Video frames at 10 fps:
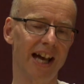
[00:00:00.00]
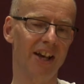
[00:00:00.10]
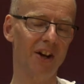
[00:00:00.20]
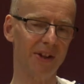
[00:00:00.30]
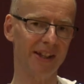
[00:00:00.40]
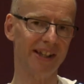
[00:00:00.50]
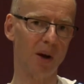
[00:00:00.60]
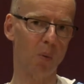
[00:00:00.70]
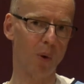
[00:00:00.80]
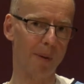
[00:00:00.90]
And I think
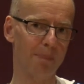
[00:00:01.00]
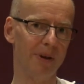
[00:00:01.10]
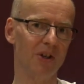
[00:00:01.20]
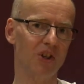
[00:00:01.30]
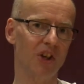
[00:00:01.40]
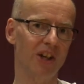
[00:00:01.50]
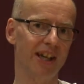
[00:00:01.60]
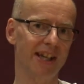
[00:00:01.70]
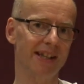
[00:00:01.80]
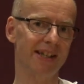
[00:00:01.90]
that one picture
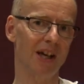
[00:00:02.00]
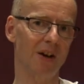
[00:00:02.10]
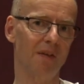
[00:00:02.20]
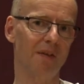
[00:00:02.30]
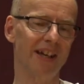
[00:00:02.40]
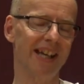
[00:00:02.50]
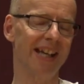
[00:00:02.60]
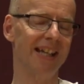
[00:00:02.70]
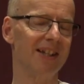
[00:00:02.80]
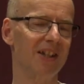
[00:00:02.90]
in itself,
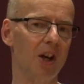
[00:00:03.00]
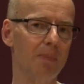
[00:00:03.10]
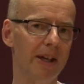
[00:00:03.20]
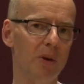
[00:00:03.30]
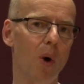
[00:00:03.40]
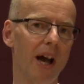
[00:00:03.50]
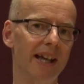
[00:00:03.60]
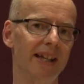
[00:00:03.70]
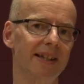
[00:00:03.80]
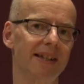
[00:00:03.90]
in so many
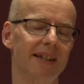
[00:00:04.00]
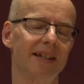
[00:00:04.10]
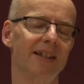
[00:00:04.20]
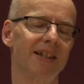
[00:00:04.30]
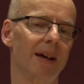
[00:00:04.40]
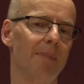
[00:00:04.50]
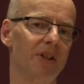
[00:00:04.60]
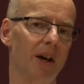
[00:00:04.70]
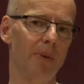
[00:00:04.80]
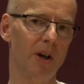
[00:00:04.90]
ways,
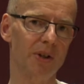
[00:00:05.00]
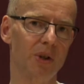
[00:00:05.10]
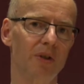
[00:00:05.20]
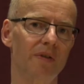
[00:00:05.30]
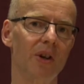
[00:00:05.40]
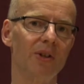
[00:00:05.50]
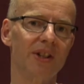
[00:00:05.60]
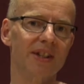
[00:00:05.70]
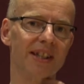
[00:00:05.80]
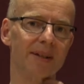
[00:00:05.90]
sums up our two
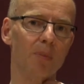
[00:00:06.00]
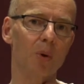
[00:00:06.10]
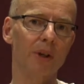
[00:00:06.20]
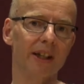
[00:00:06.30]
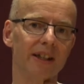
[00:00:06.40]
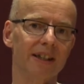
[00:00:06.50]
verses this morning.